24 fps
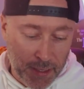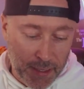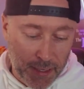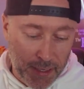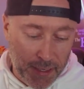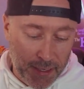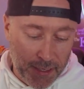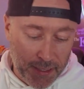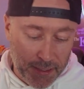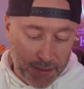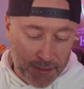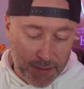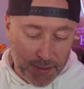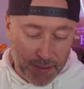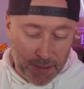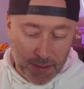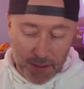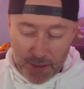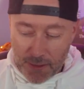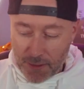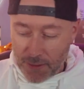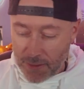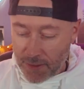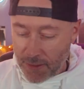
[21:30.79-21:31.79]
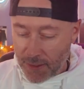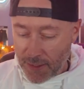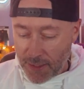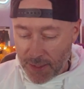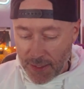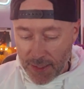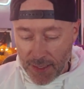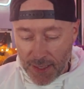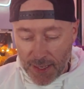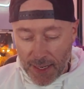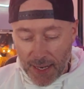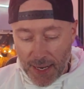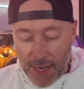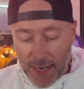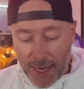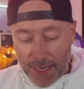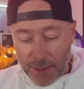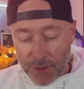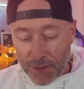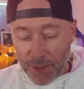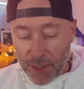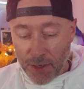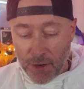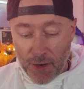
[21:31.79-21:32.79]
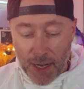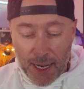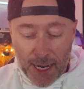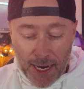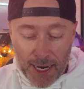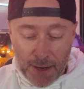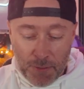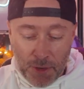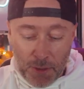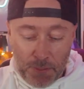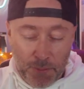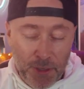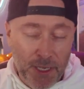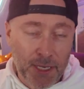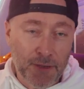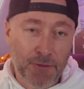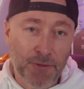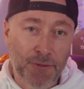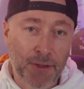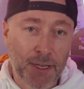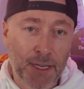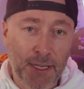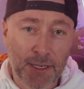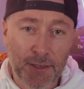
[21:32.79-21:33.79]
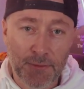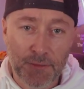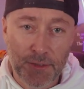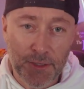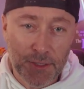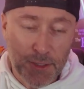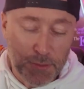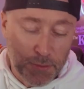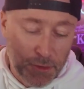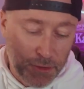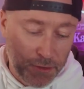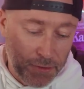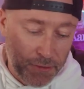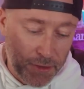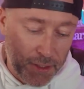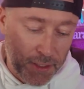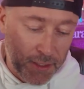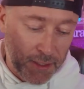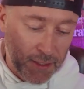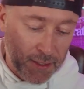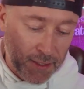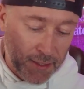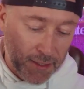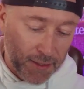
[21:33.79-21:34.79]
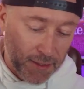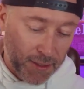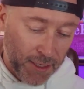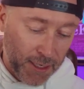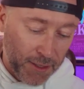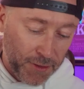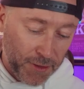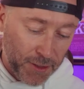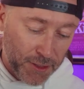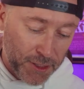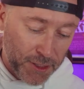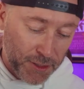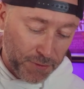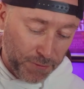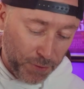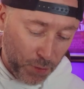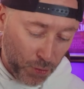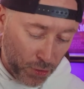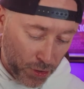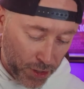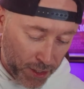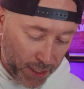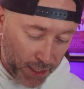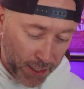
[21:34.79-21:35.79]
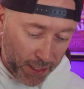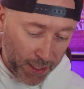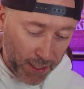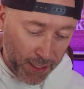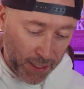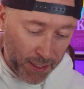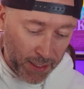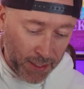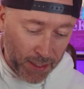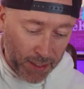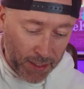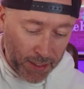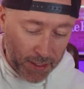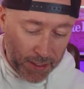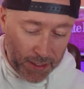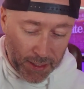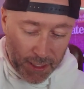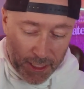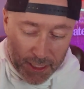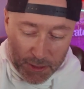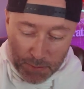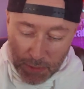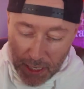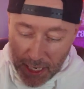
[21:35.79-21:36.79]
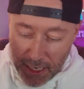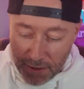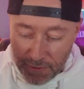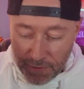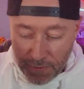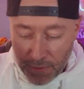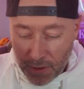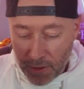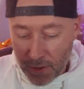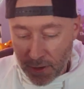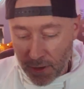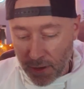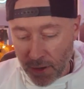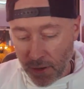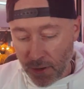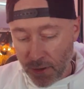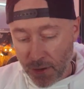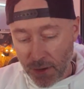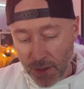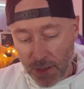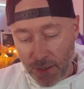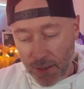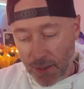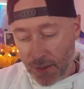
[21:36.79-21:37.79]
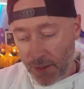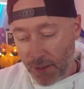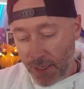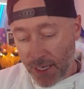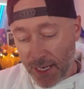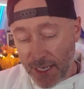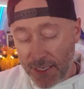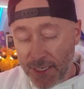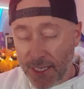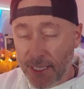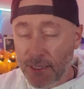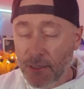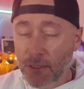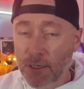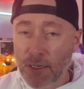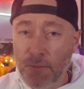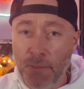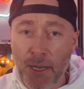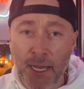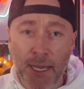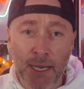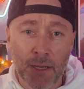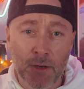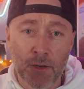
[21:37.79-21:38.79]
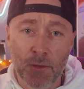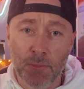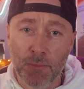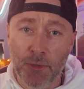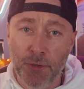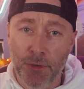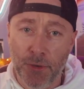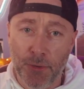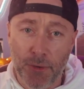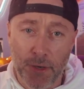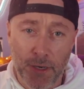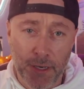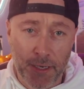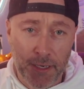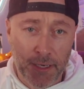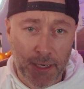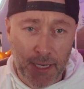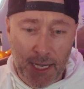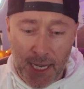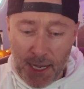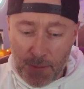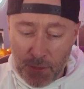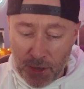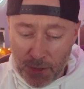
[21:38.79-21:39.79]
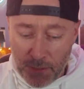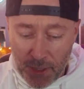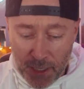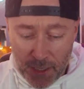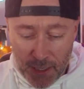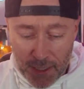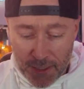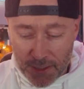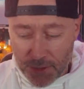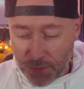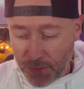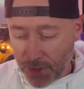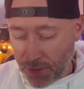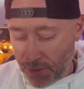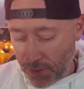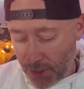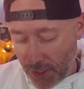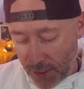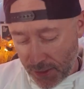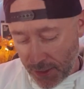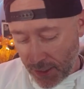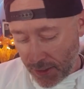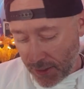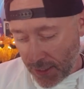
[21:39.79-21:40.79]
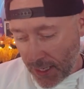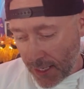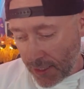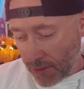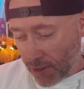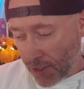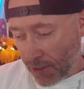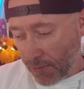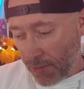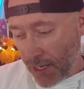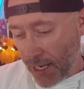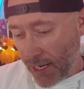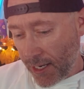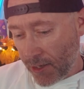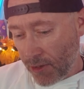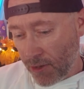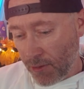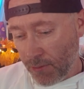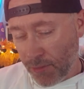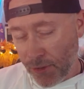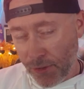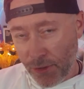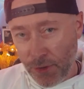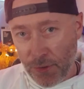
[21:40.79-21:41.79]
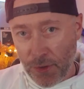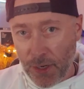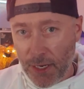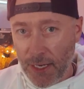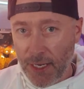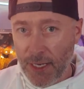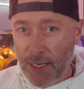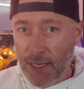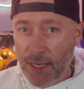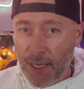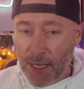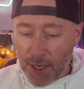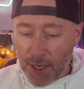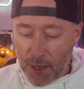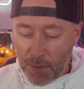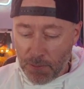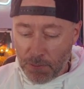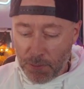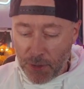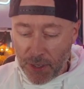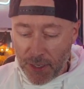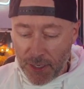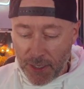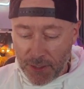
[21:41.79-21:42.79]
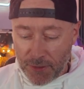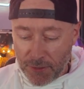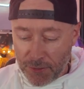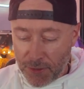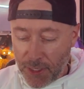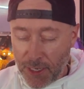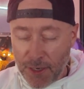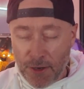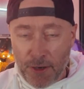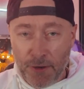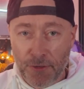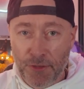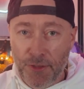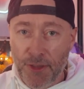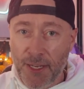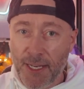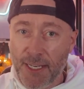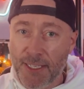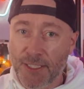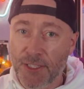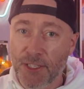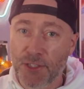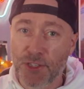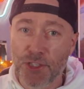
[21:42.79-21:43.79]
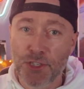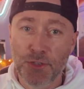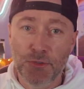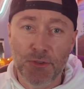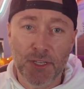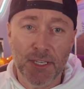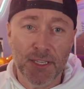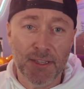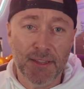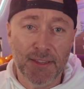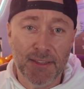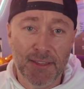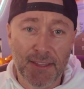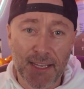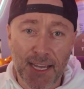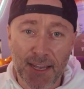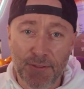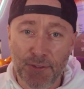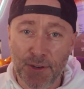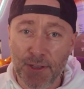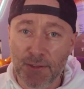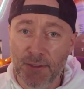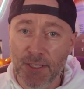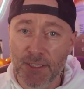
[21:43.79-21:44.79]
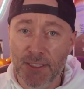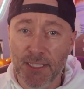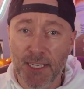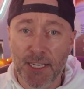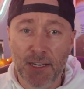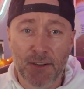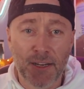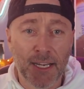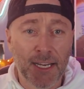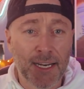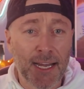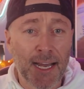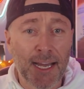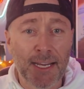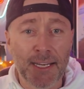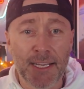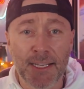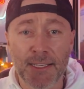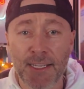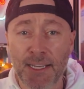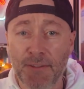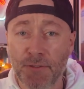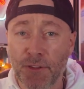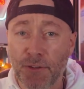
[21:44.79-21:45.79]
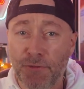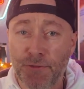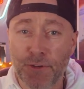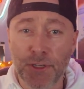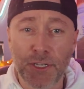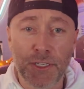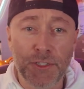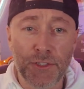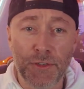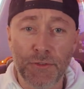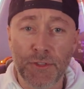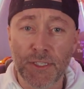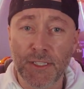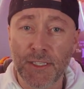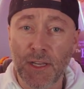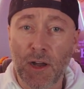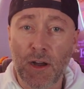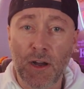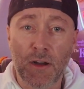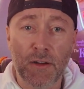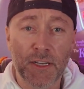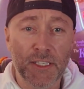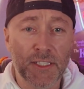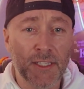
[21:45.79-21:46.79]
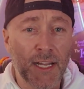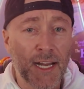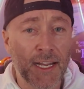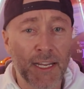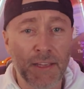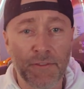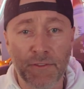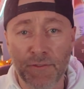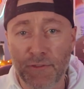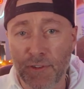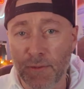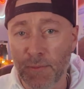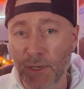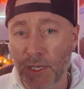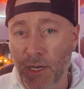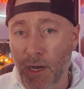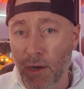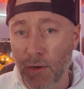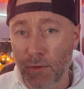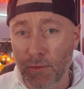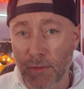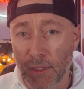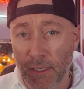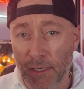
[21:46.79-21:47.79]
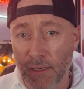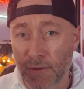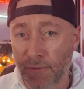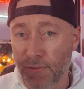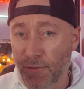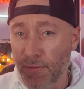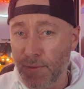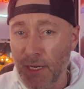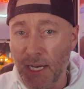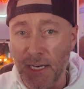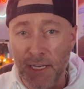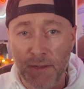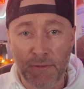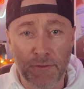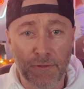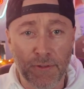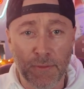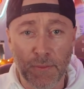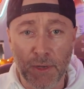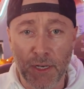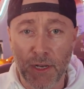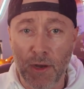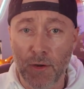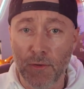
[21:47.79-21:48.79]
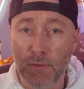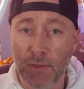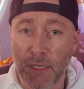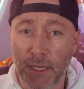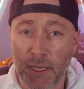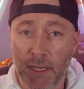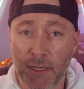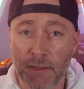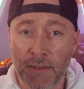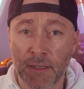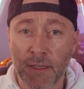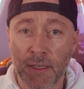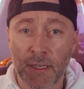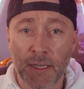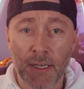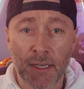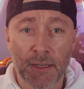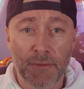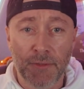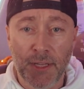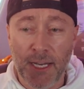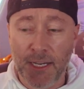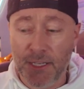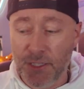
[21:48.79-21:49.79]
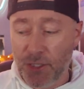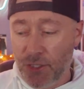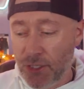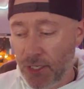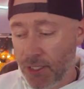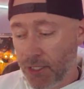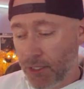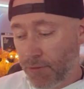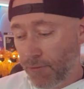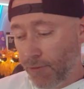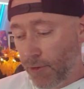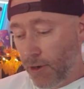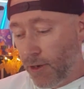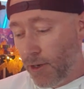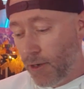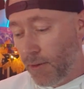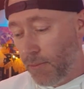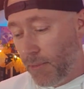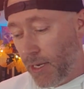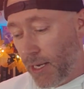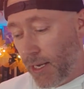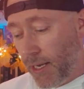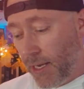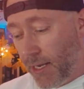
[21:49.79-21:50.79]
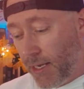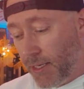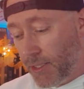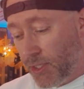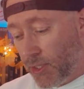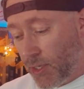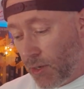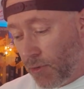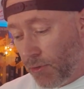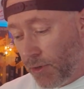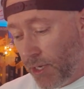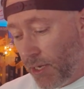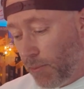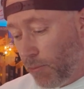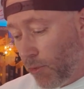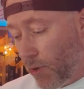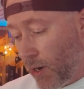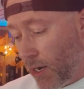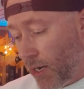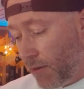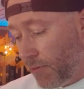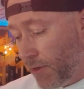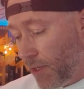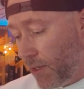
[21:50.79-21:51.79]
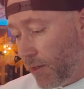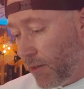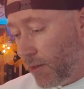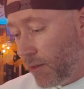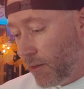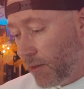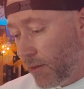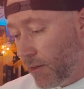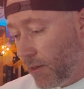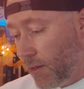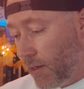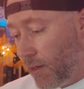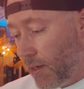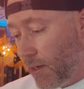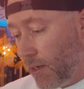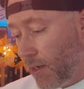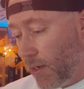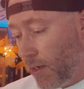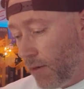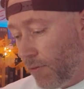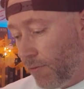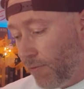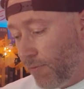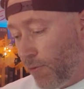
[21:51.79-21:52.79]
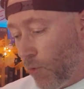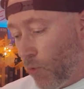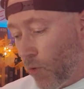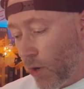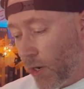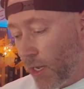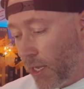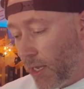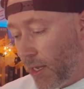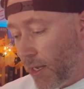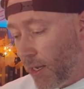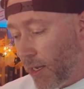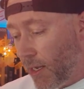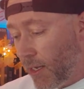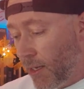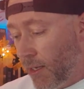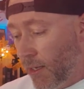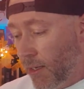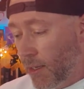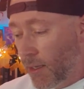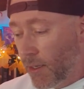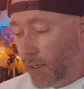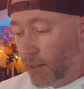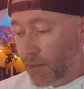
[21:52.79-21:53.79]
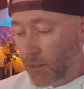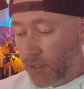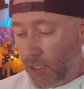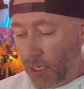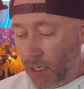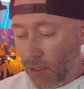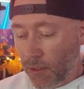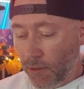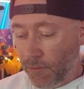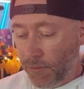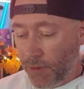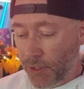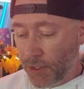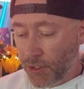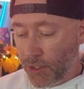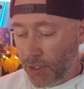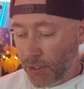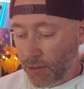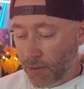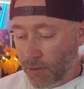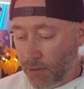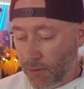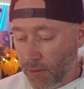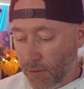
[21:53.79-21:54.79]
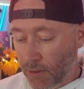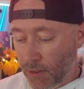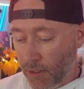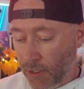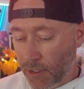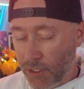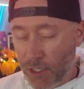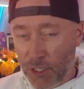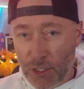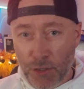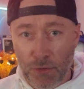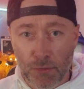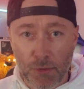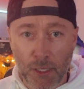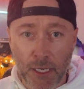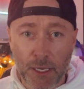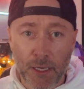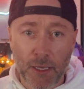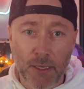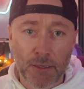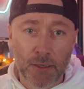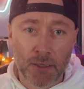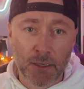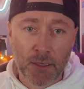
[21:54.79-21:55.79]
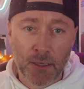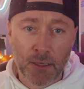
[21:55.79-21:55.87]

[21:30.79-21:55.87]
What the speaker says: And I don't know. I'm a big fan of this movie. And this 4K is by far, it didn't look bad on Blu-ray. I'm going to be honest with you. It did not look bad on Blu-ray, but there are things that you can definitely tell. And I didn't even, the footage you saw is not even from an OLED. That is just from a Sony Bravia 4K television, QLED.